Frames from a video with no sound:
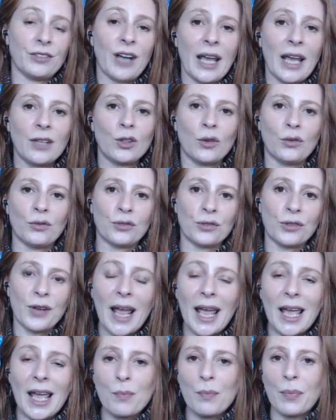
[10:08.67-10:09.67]
rate of
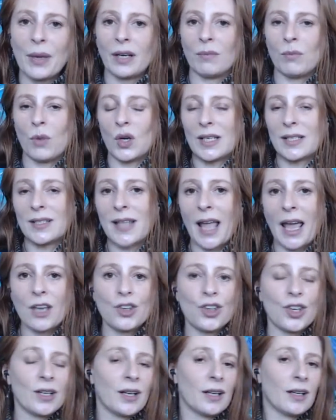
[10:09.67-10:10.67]
rape and
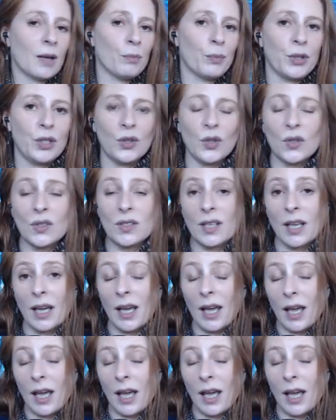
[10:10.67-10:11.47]
molestation and abuse.